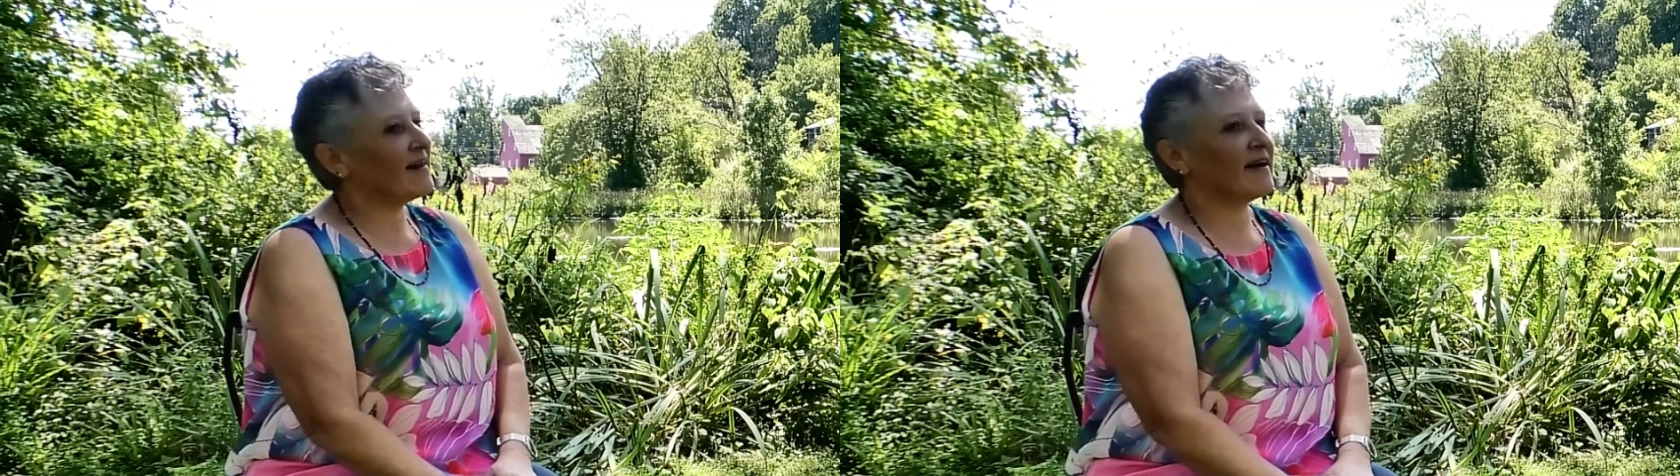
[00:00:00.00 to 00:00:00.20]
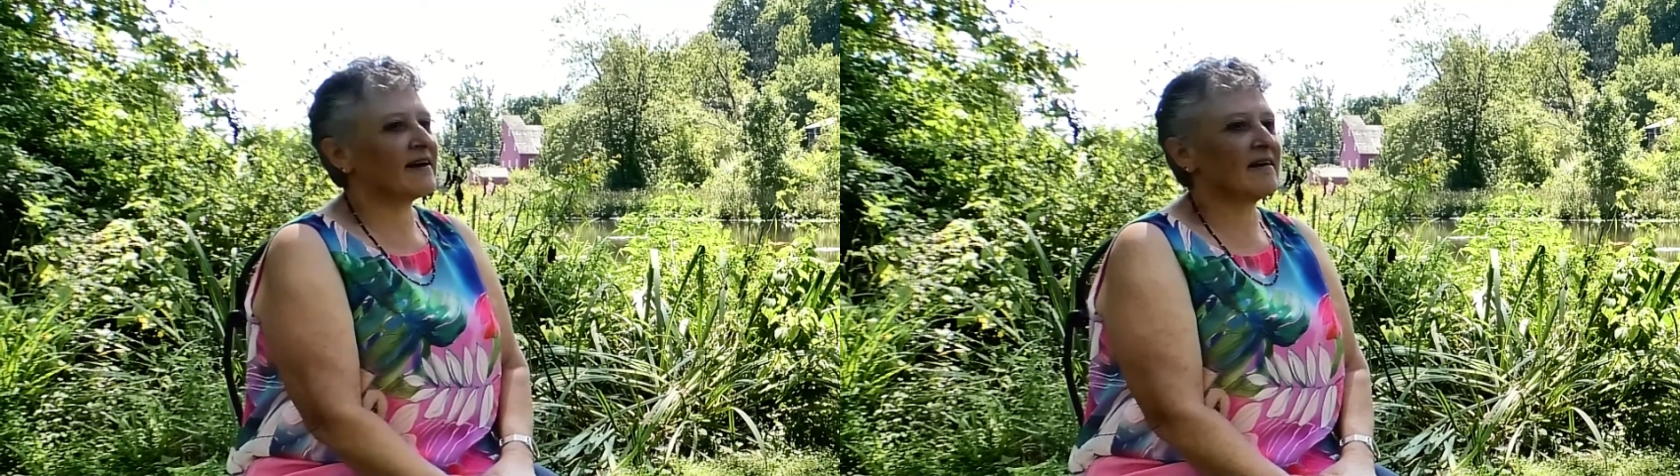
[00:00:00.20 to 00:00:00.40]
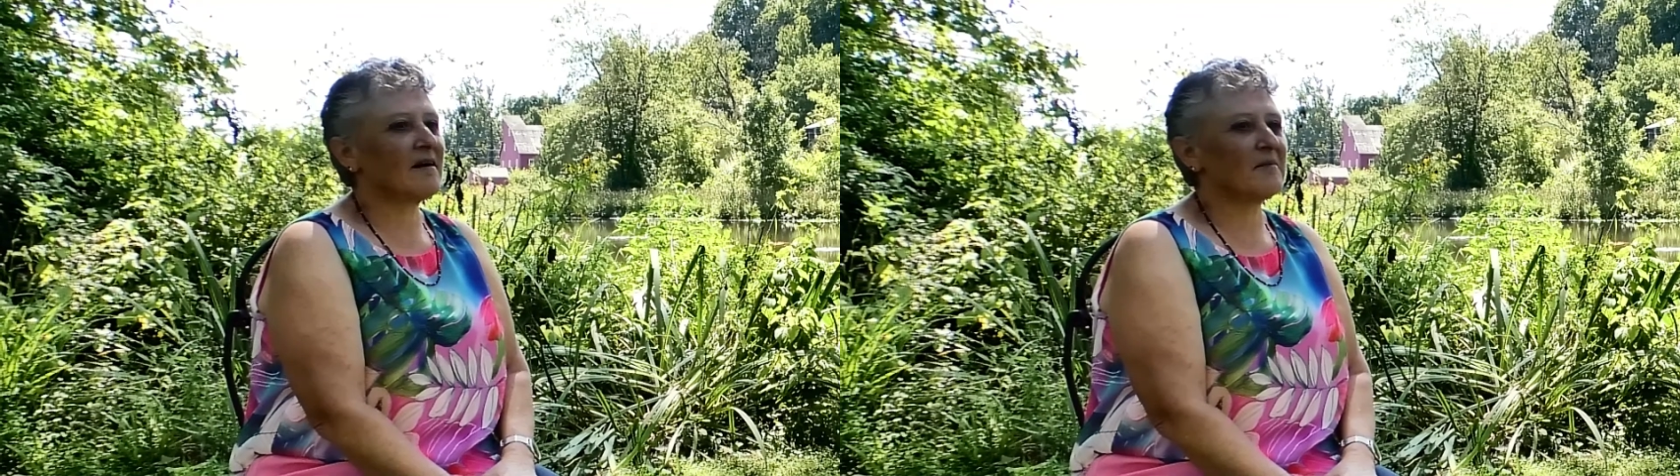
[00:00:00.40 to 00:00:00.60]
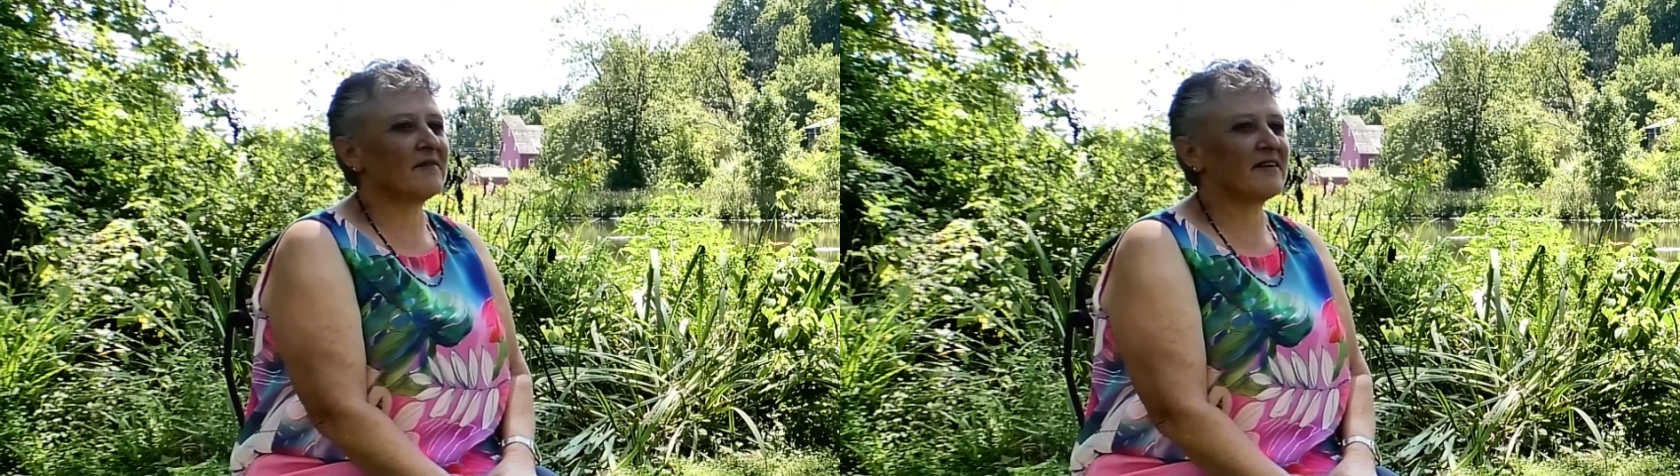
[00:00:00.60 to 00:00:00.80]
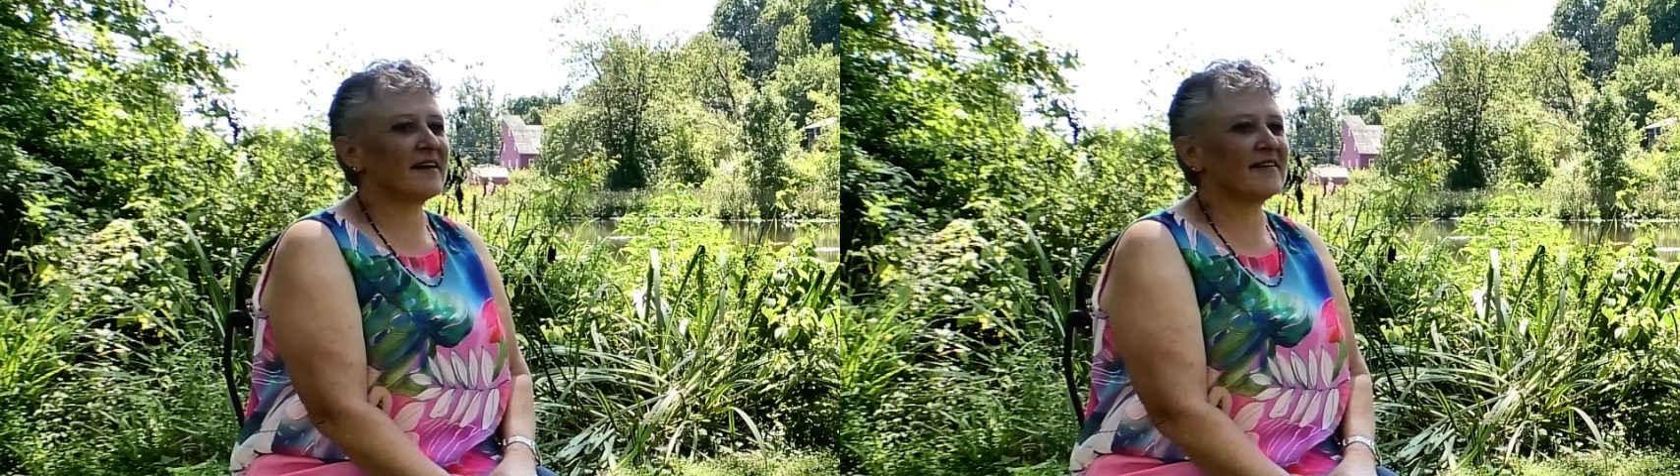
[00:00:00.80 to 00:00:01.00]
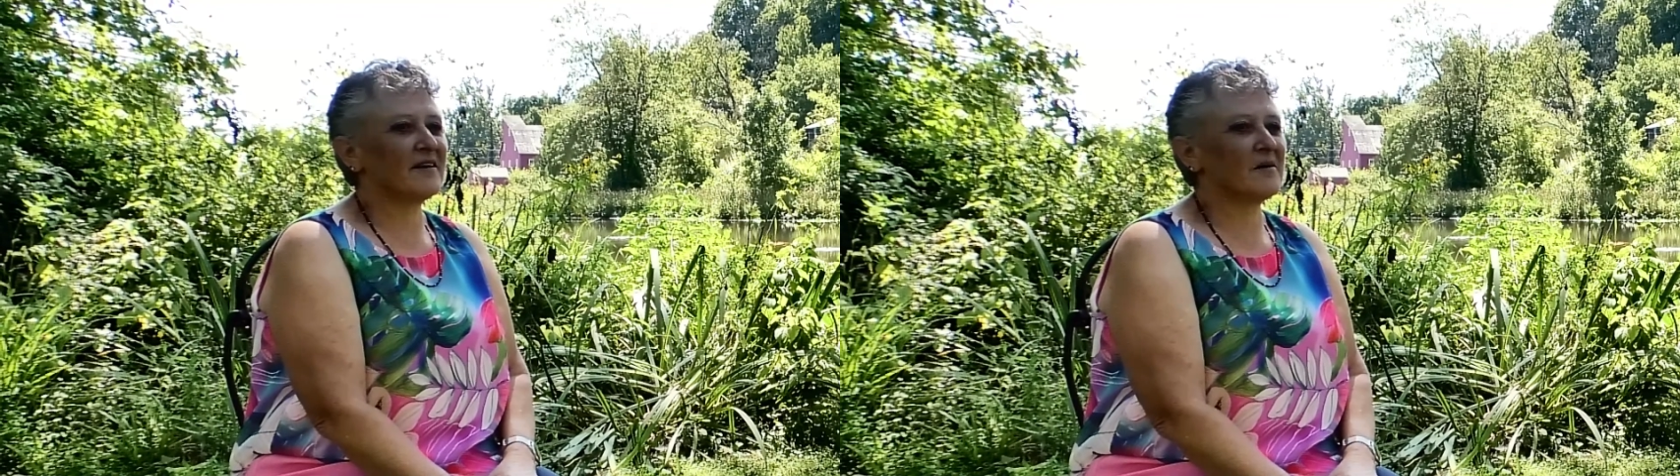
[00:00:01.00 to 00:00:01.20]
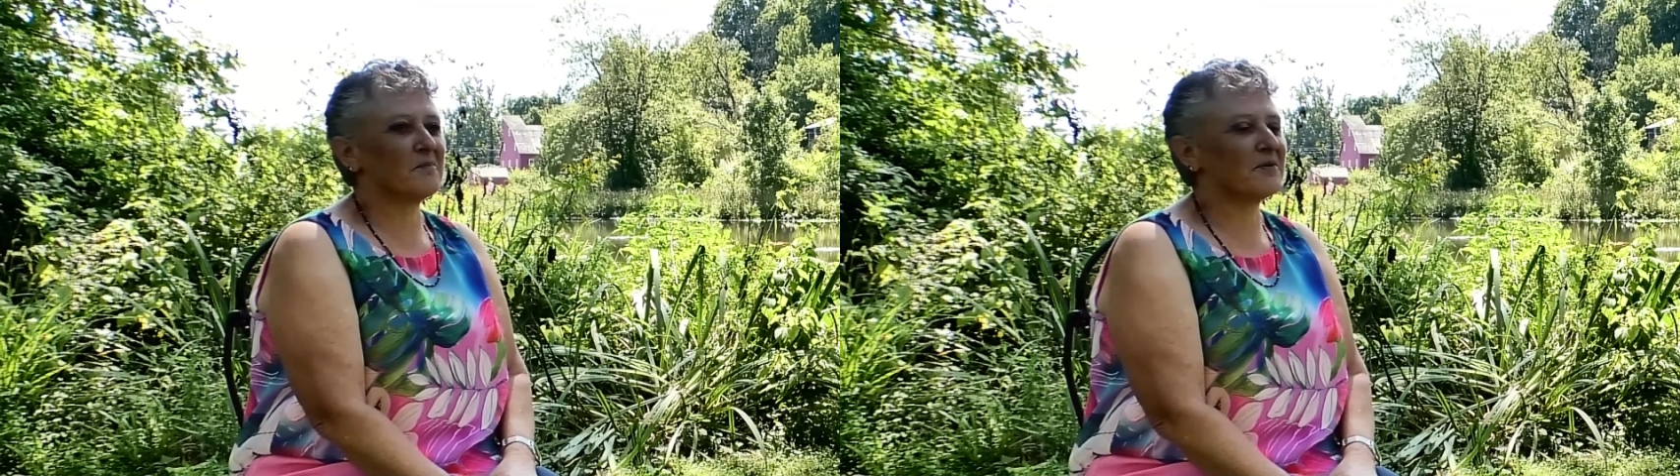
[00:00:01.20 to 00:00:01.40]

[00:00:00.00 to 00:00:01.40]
that I've had the